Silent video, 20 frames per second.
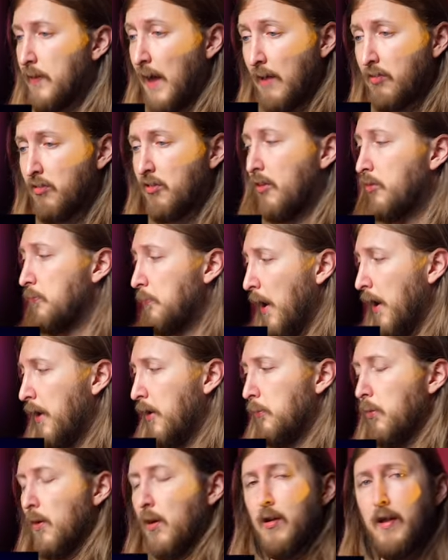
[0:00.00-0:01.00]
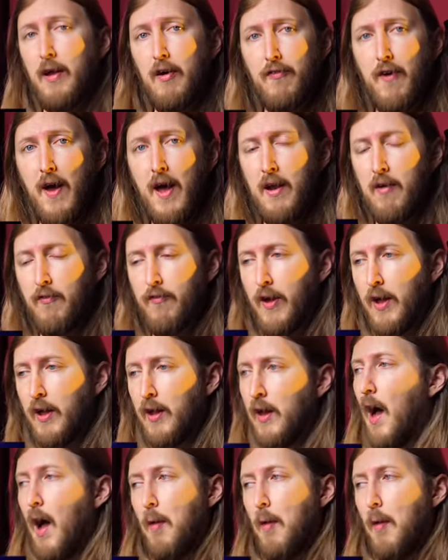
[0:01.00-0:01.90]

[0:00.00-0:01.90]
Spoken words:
That's admirable, if anything.